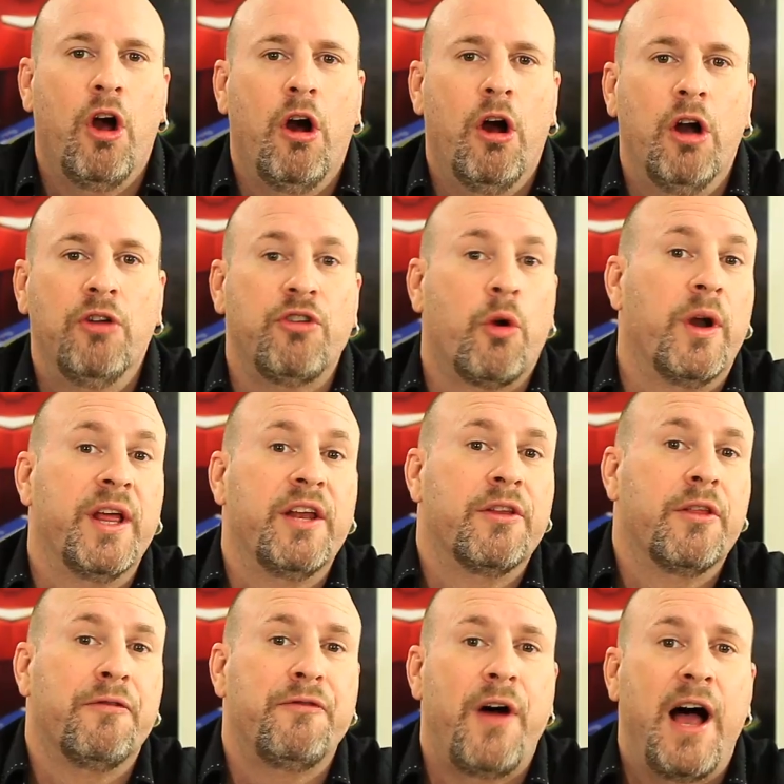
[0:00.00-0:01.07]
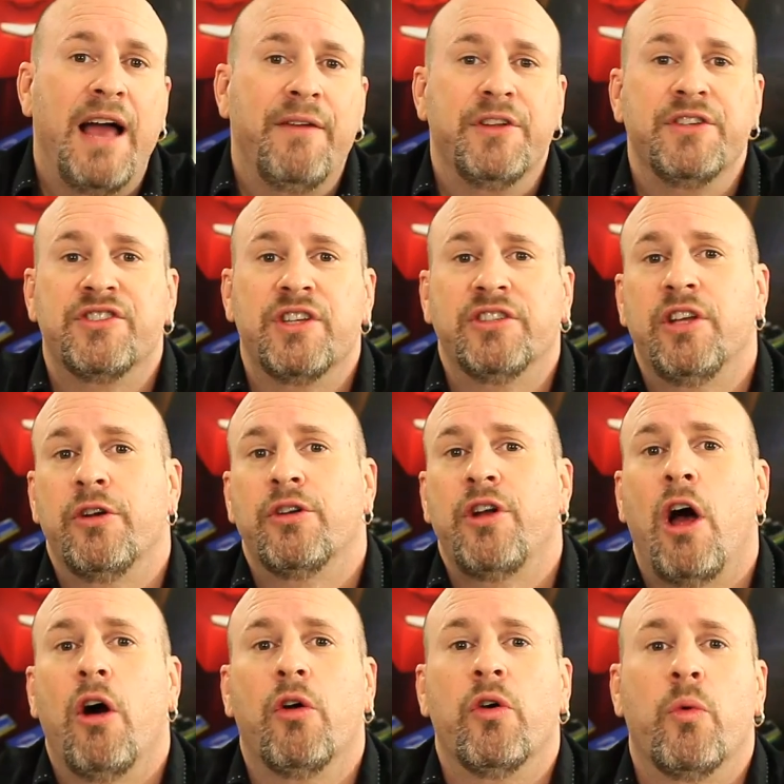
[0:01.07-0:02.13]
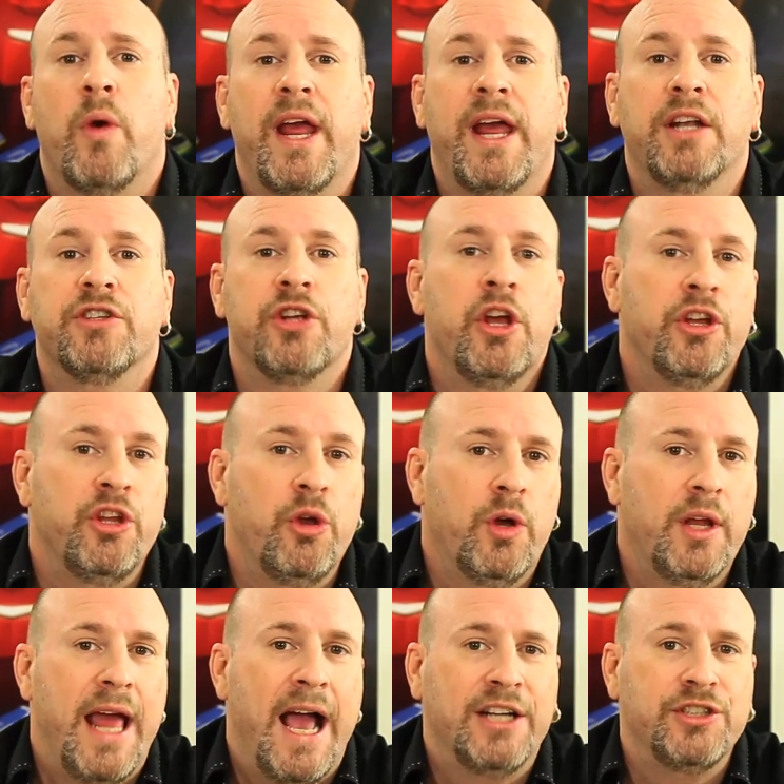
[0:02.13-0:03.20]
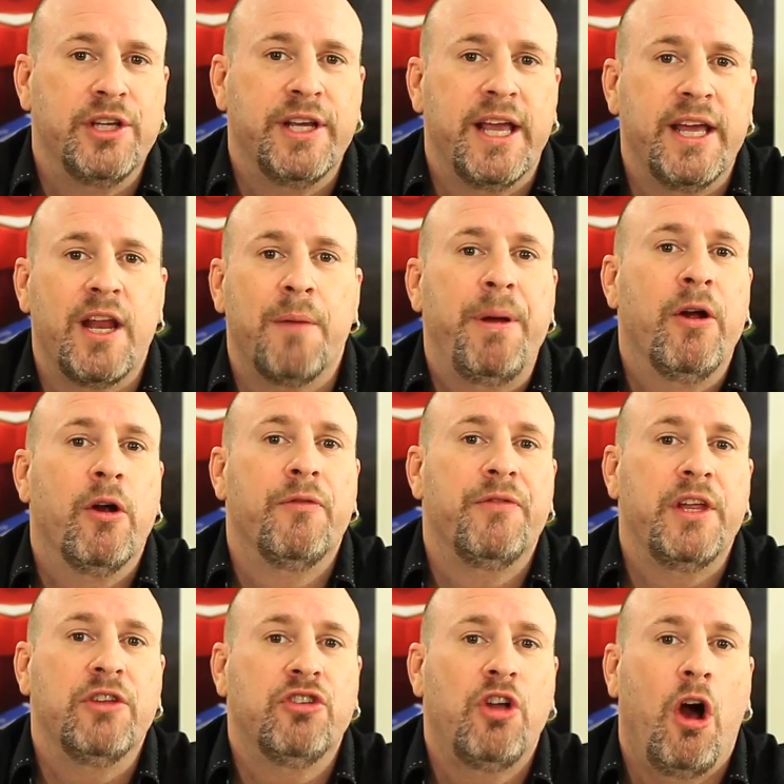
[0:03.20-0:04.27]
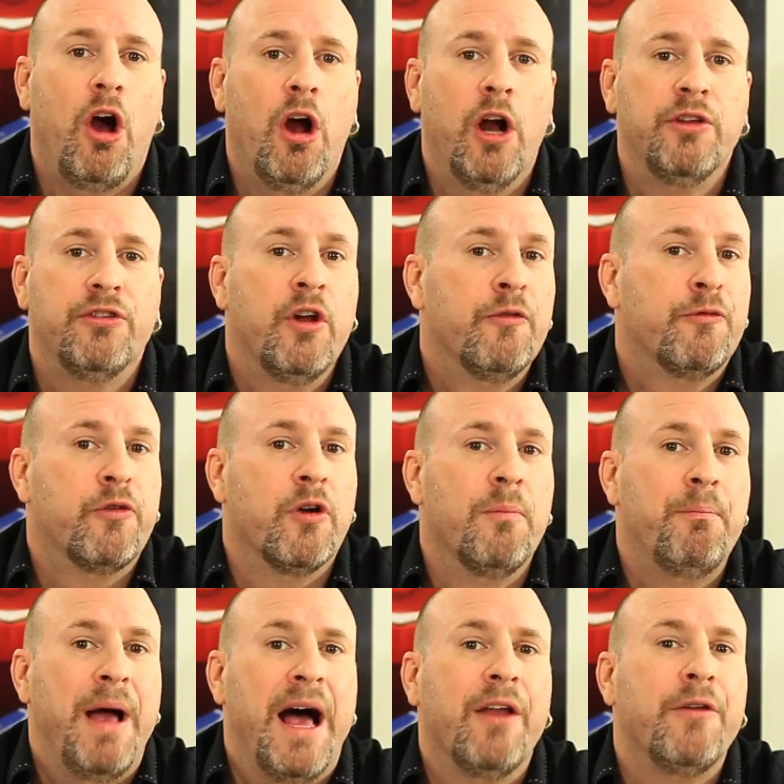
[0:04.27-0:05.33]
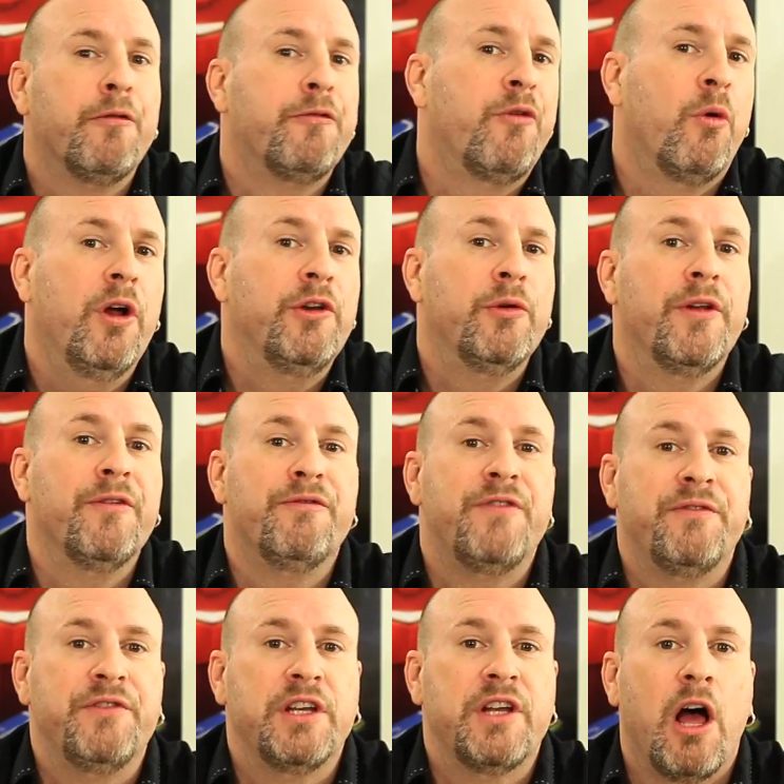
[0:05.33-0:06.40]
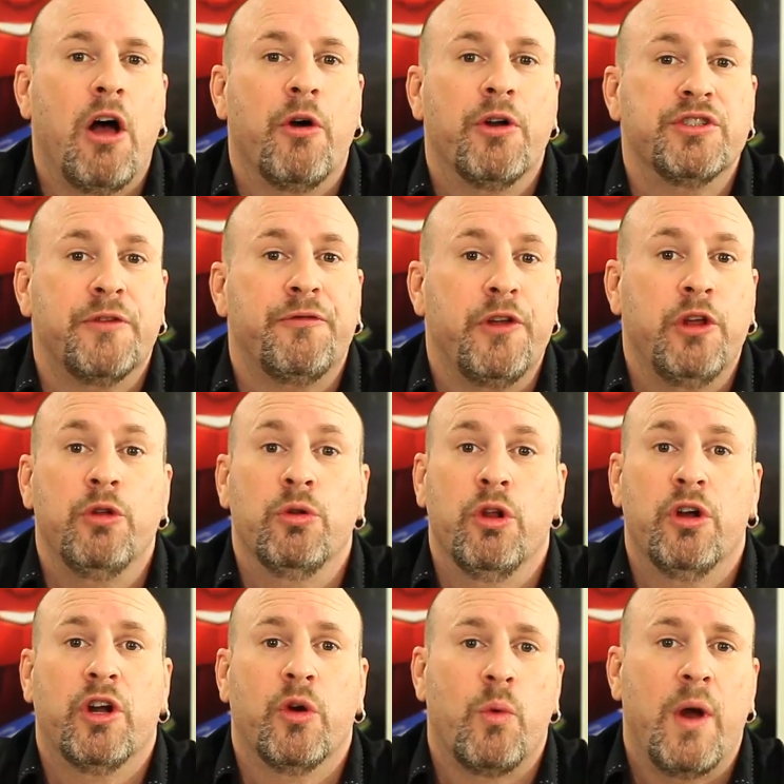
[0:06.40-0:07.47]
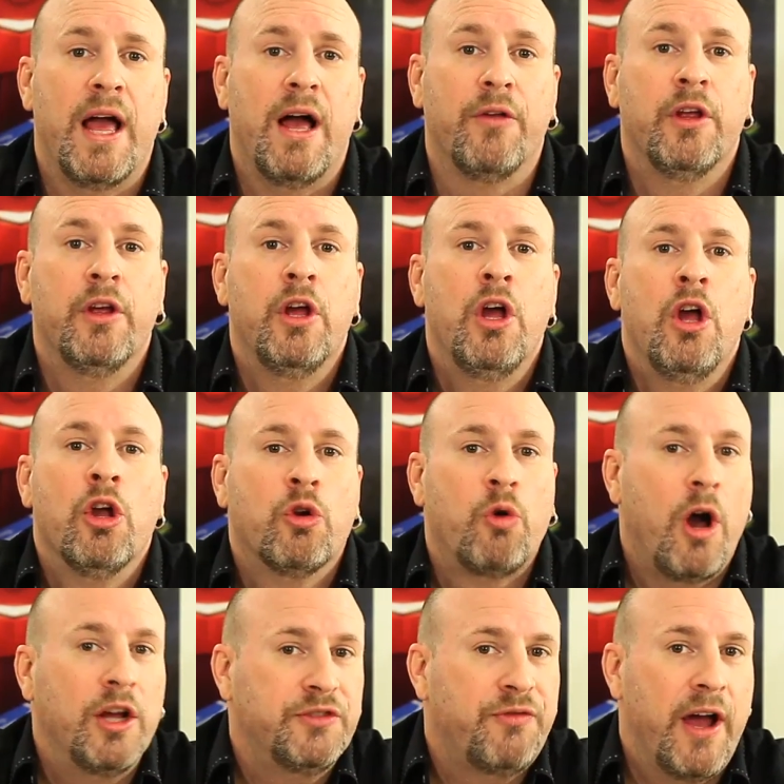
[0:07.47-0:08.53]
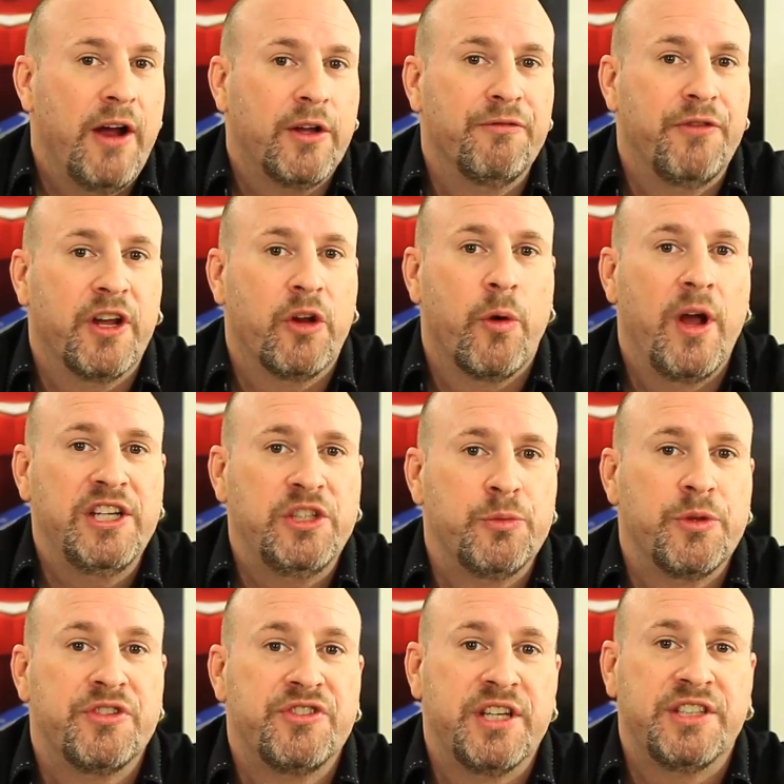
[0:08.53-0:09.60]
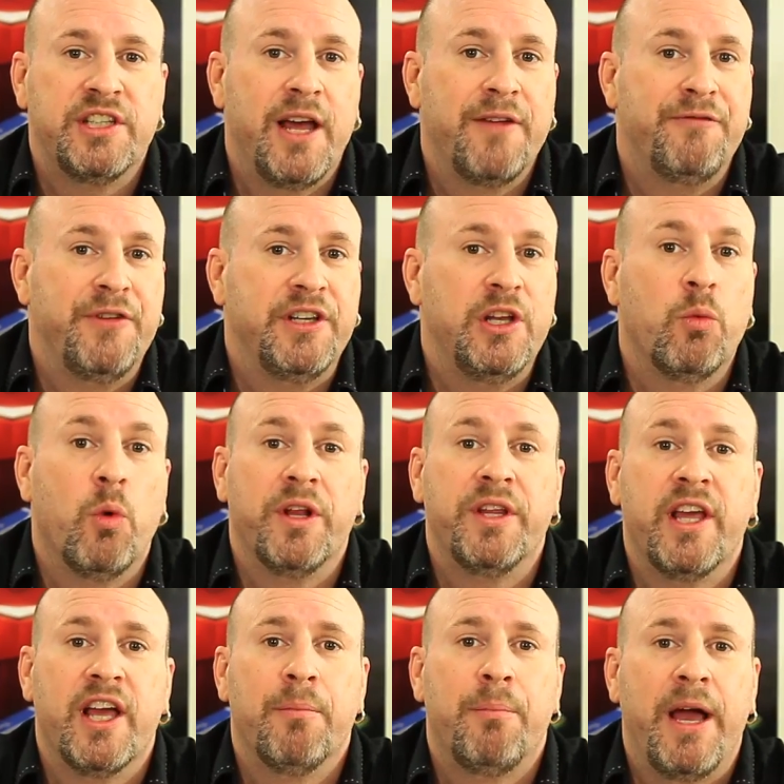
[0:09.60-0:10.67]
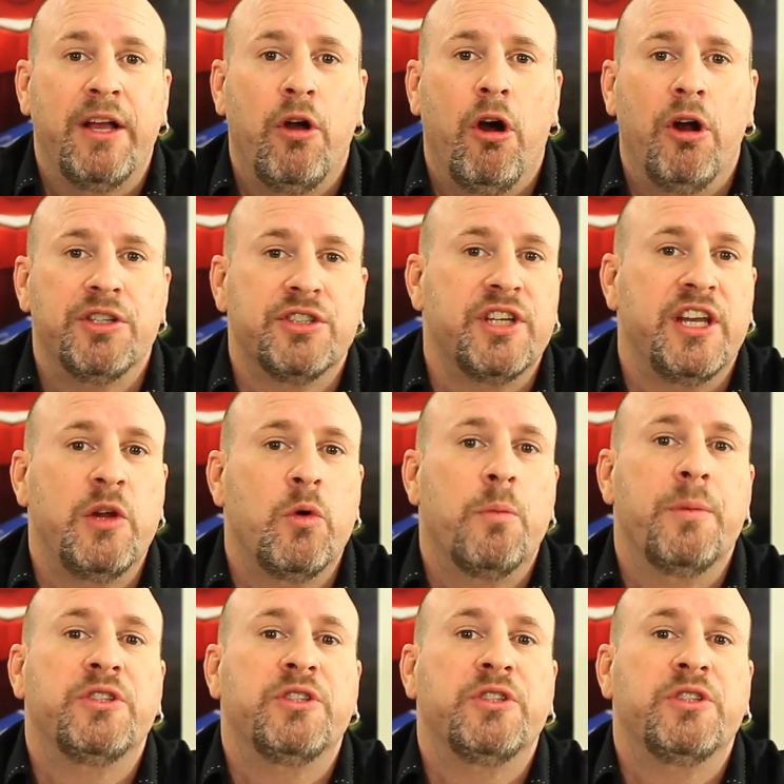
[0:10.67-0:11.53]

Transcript: cards are running into the five and six hundred dollar range. You can actually get a pair of these cards for about four hundred and fifty dollars if you look around. Crossfire configuration with the sixty-nine fifty one gigabyte card is anywhere